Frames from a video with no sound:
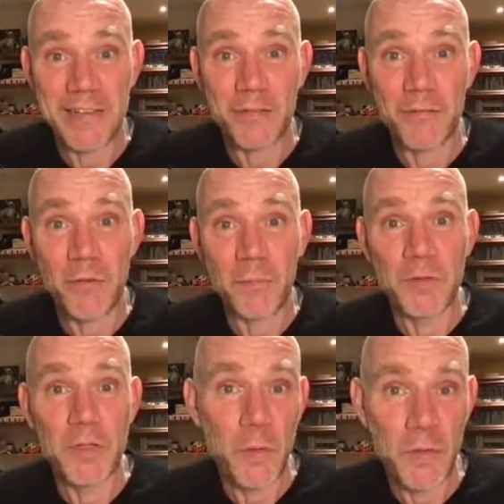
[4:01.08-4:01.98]
from
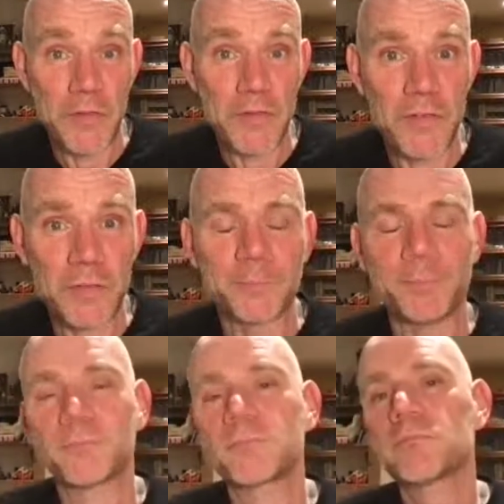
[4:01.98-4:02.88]
the audience.
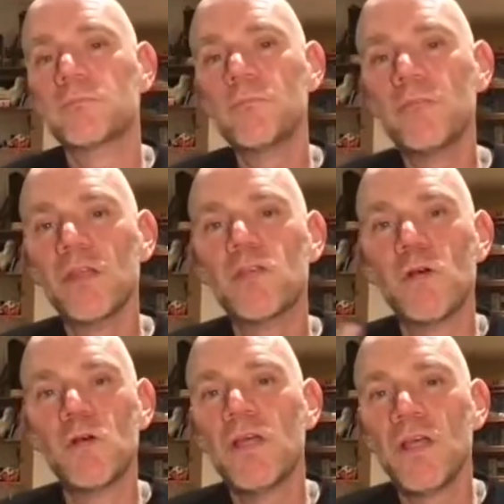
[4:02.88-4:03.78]

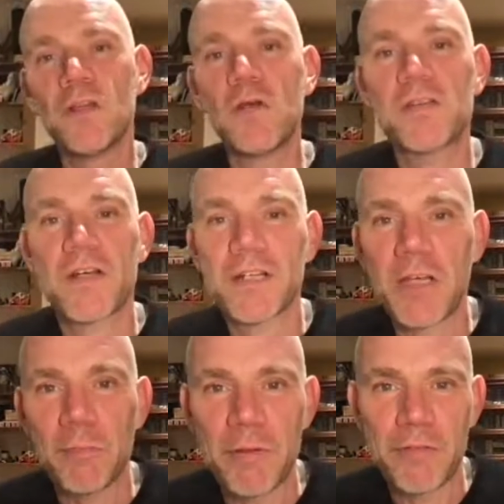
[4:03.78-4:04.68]
So those are the
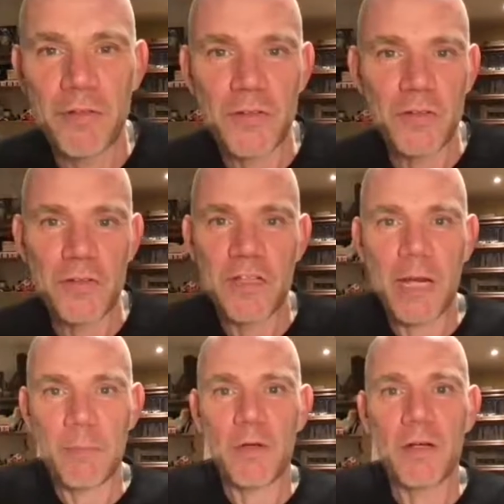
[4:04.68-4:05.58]
ambivalences that
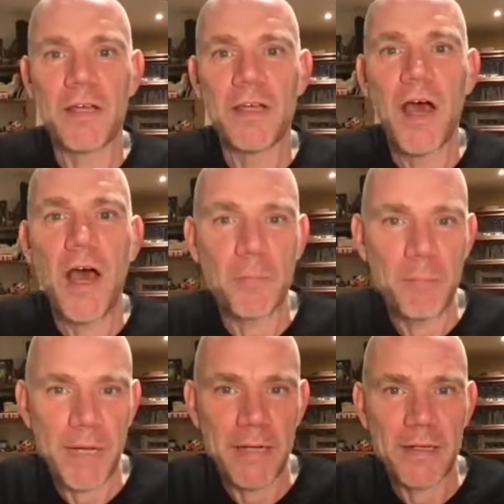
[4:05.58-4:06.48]
I'm going to
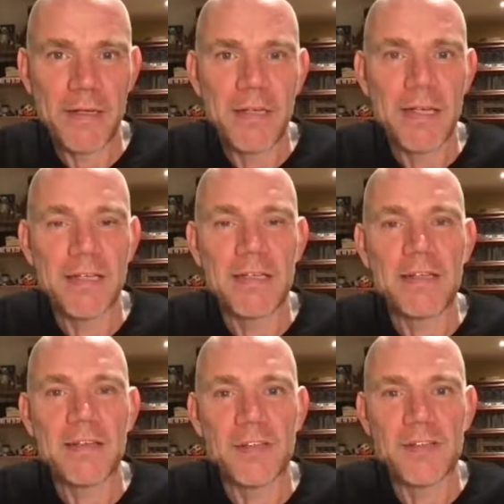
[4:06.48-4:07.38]
unpack in
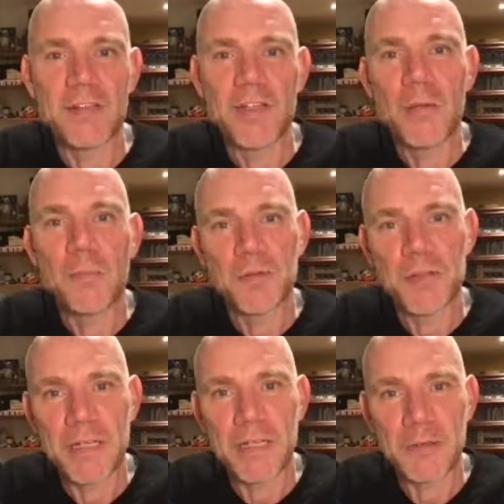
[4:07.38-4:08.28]
this
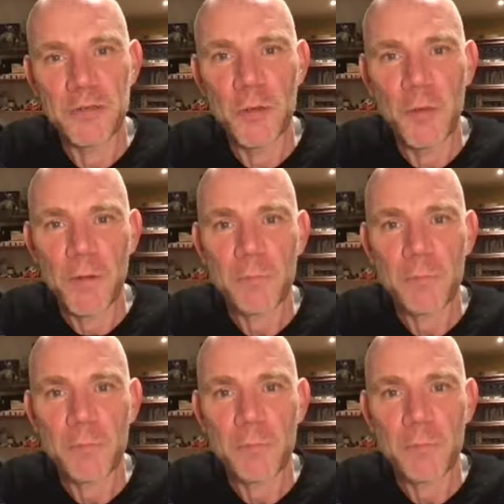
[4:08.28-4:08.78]
particular talk.